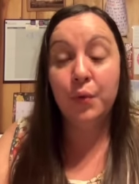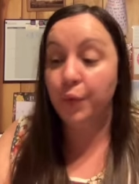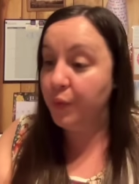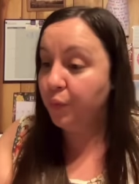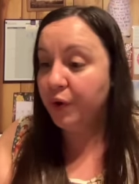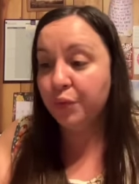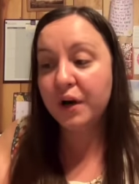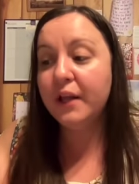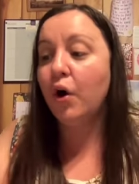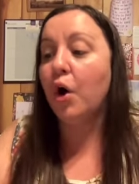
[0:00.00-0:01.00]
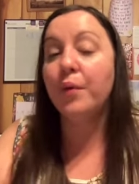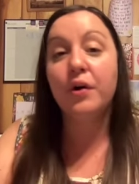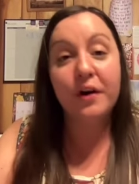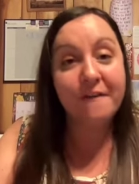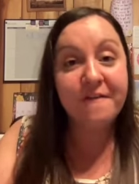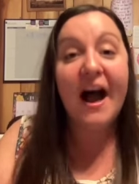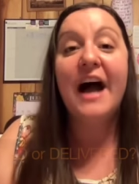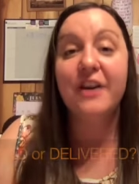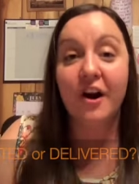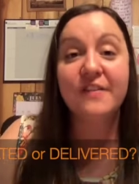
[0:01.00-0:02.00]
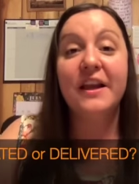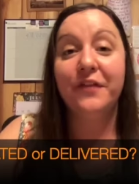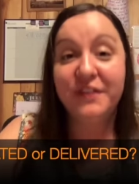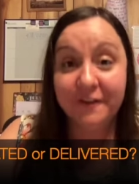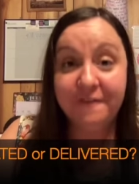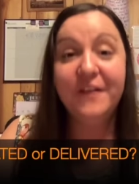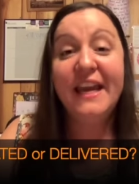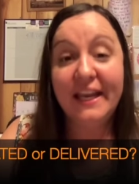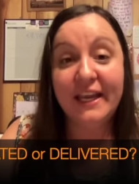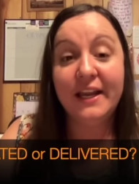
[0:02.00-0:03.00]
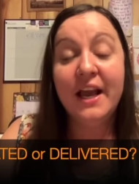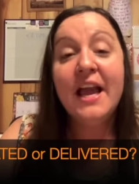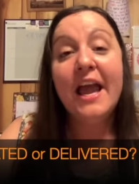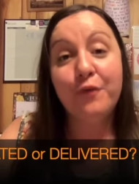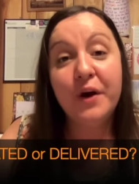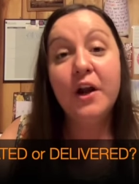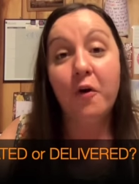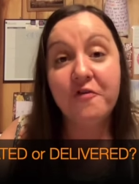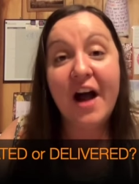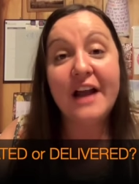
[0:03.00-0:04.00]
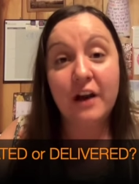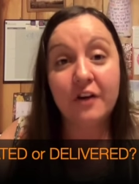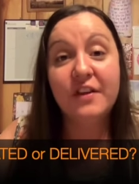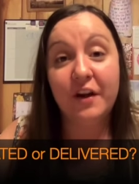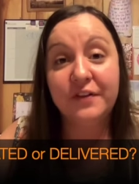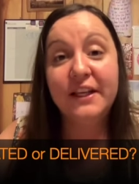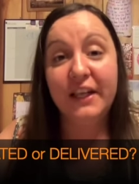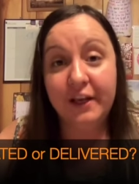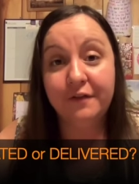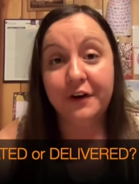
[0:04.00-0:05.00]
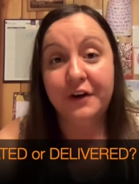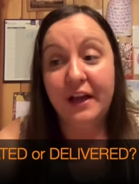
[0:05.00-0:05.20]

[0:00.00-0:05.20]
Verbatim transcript: We, we really are. We're going to find ourselves defeated if we don't find ourselves delivered.